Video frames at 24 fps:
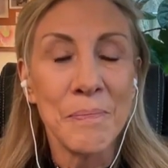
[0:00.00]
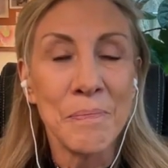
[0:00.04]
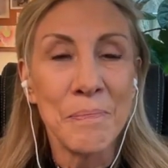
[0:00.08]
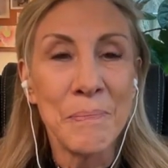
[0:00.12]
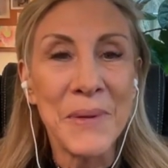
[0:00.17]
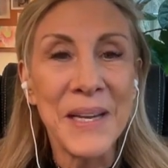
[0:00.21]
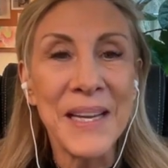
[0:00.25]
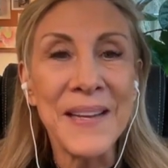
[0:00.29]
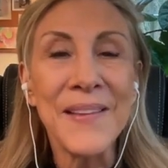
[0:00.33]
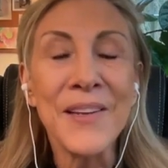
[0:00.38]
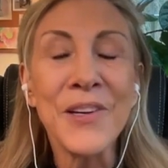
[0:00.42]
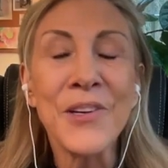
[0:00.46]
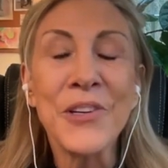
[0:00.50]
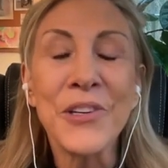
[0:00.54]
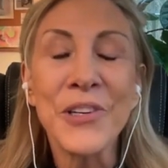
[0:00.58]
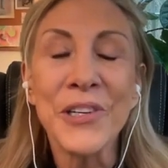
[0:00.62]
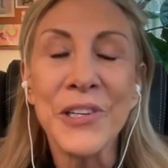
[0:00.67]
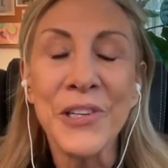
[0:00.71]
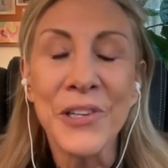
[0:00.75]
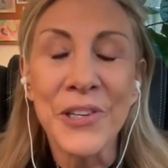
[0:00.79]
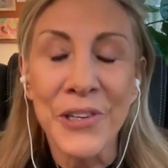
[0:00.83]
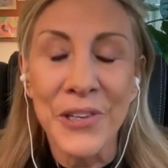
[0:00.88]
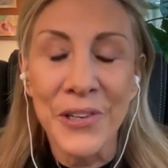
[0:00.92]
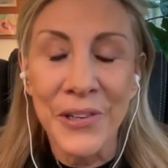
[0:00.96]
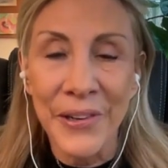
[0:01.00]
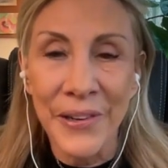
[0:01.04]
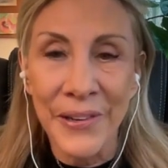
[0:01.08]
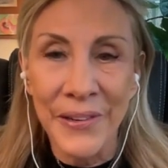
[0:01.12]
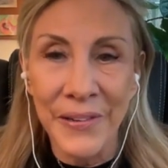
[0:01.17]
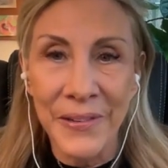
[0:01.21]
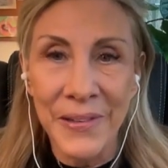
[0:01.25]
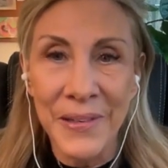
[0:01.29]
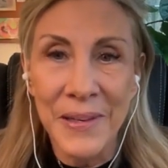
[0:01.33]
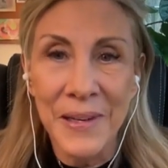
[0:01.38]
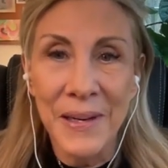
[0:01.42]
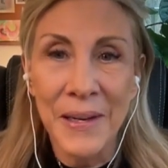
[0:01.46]
be the good
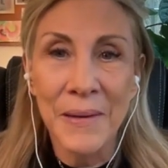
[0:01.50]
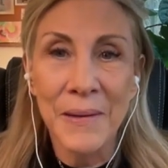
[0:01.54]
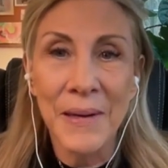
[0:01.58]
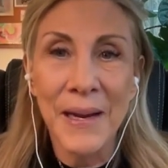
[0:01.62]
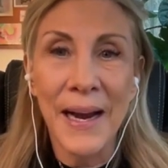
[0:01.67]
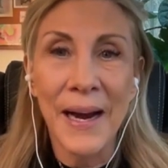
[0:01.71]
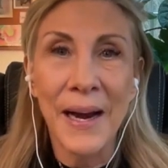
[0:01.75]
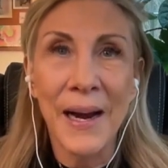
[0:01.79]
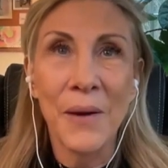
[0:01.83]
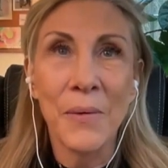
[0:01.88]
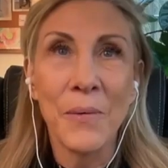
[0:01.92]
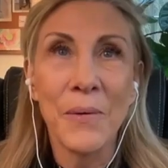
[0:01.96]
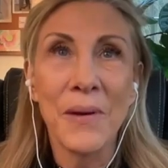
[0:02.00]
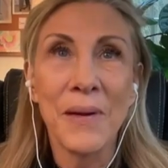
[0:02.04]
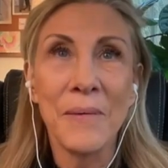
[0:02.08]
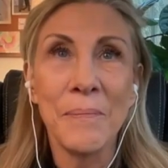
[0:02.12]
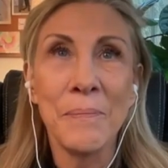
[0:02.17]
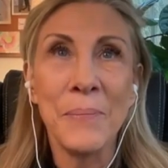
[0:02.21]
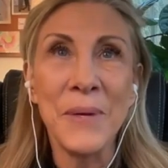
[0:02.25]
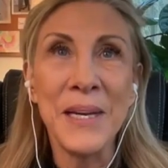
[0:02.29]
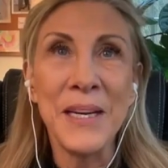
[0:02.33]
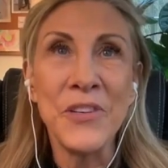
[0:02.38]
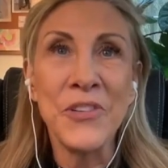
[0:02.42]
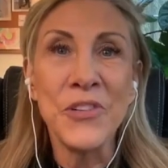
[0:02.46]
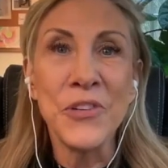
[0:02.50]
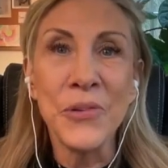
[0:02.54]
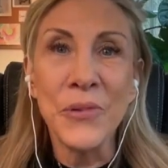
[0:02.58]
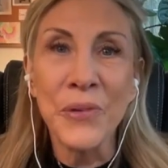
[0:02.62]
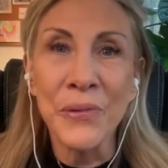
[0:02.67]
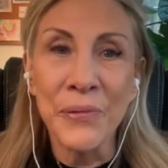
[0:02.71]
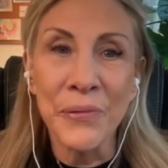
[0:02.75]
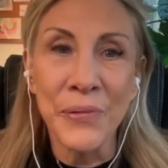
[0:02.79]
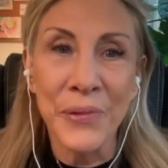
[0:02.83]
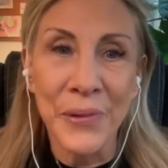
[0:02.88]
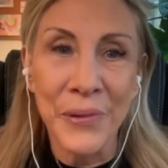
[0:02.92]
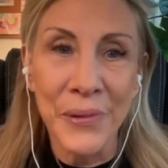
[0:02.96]
girl, be
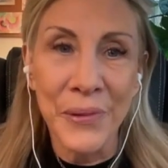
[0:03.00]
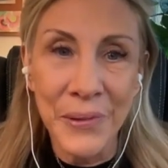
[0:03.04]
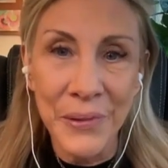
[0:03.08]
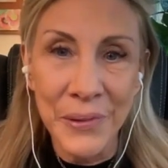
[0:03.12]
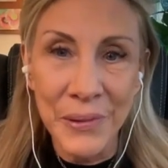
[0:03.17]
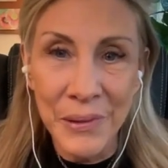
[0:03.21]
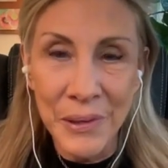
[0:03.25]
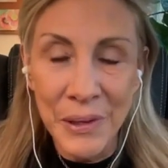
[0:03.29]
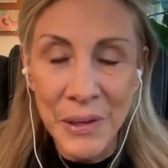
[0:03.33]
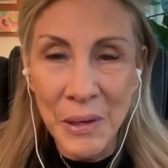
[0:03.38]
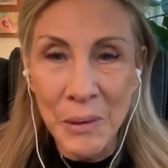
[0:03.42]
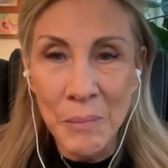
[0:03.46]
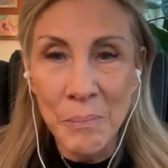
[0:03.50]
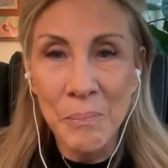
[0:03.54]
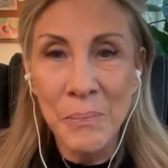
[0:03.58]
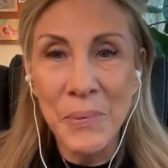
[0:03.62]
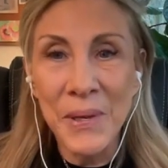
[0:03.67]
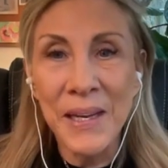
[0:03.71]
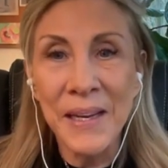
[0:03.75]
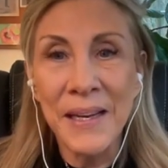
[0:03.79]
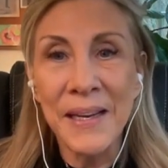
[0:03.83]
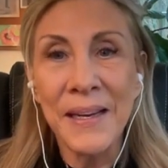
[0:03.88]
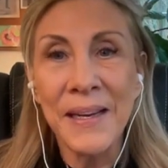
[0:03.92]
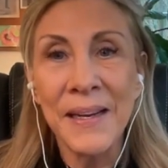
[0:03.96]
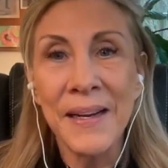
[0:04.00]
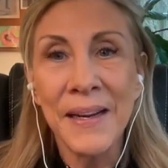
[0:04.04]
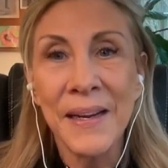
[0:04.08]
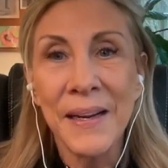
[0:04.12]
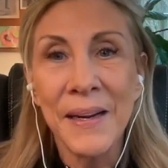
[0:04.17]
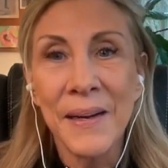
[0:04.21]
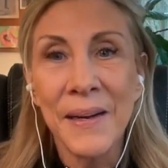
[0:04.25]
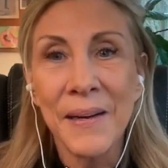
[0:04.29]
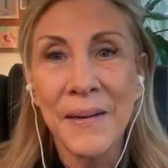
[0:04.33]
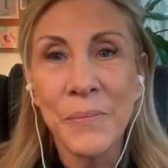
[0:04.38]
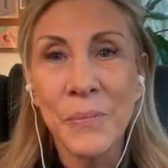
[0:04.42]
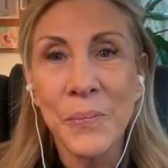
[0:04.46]
dutiful,
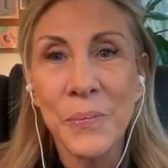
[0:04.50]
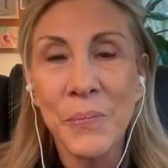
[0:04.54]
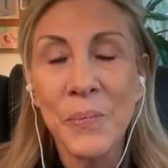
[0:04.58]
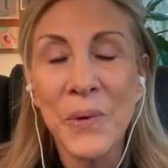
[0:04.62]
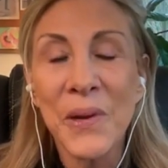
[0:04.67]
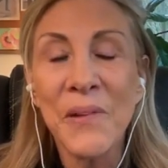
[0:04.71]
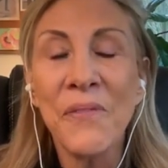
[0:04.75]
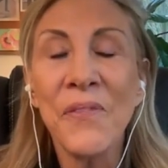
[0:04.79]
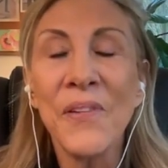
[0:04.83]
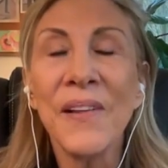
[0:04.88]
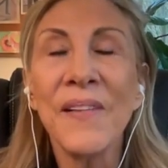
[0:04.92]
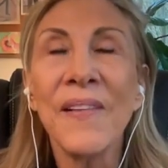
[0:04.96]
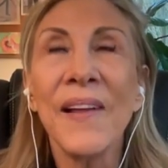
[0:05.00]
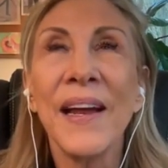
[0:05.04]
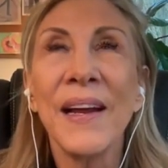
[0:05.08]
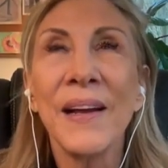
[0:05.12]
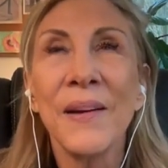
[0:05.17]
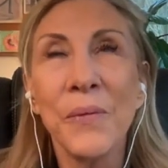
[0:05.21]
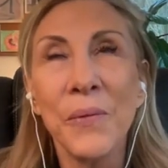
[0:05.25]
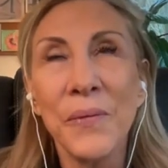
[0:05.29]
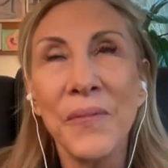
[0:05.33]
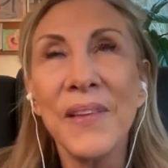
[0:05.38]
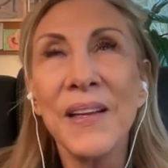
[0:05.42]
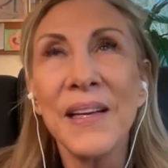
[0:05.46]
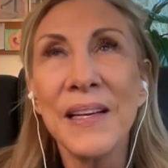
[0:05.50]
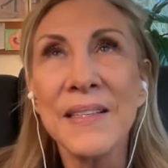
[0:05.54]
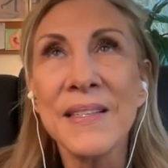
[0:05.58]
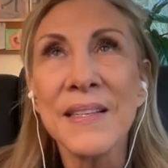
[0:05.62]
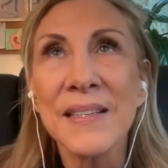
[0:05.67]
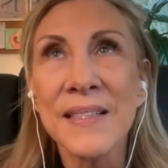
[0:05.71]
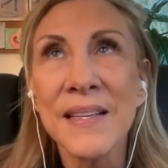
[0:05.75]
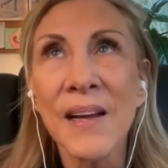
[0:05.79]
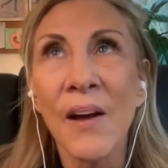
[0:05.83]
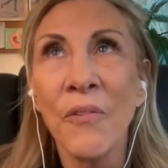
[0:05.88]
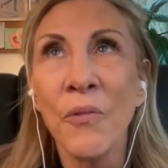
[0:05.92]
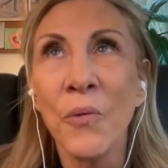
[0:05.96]
we feel like it's a
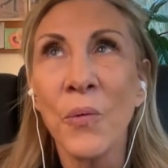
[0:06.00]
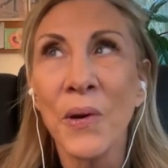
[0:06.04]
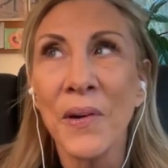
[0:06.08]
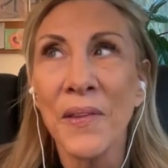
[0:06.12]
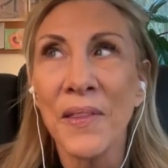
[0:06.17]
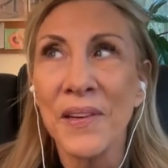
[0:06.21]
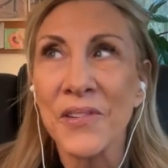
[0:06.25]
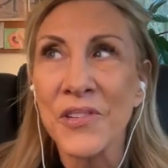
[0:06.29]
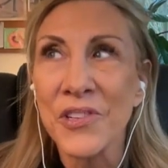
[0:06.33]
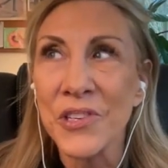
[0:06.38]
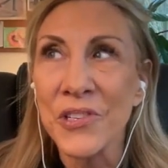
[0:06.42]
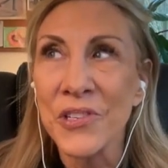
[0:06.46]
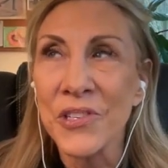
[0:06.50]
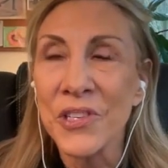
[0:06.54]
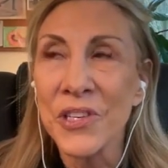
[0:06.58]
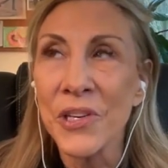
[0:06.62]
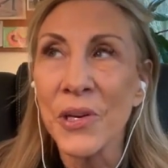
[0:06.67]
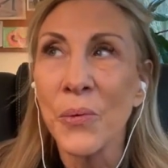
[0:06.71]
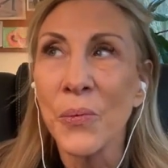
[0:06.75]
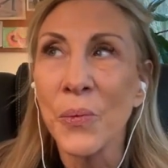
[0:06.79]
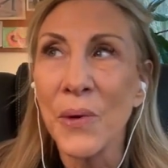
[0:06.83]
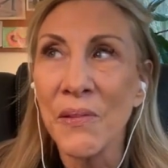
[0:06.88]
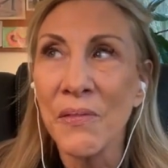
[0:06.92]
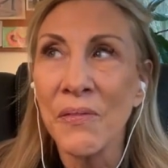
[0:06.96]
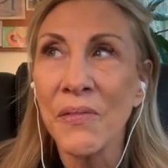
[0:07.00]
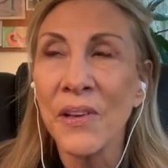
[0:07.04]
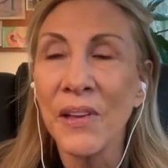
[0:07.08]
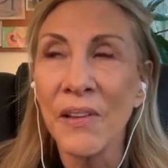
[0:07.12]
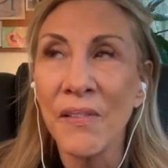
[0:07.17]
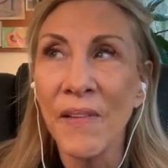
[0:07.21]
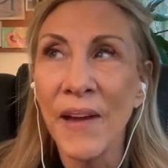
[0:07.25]
self-worth issue too. We feel